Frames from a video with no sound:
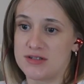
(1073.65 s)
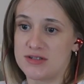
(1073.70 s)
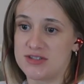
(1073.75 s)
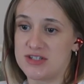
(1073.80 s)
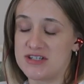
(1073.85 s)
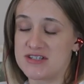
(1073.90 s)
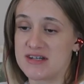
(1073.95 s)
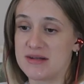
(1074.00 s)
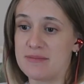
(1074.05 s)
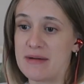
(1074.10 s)

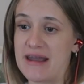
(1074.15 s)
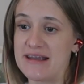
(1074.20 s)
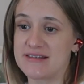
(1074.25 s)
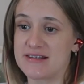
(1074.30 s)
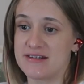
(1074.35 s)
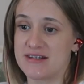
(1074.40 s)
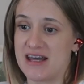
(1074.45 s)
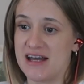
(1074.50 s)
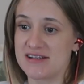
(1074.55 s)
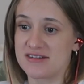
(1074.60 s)
She's an
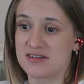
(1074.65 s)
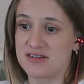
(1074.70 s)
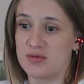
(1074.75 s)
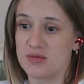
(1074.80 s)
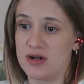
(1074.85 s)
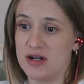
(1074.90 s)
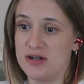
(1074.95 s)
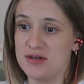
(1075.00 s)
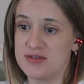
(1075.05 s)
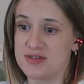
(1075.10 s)
amazing Tess. I
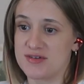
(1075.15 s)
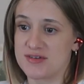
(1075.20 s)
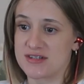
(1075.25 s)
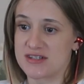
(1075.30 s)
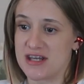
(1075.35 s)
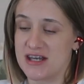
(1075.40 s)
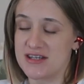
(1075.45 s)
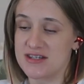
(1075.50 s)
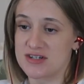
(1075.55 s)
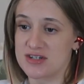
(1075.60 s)
don't want to lose her
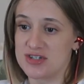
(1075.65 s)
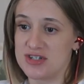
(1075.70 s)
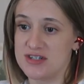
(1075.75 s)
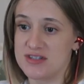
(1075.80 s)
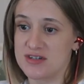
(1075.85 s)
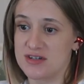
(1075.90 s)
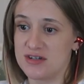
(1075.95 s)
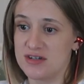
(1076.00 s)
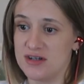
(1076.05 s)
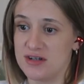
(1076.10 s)
as Tess because
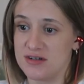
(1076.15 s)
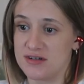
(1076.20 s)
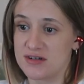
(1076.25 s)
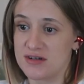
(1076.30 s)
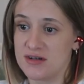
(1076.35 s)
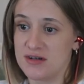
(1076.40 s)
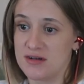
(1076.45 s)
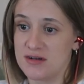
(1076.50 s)
she's good.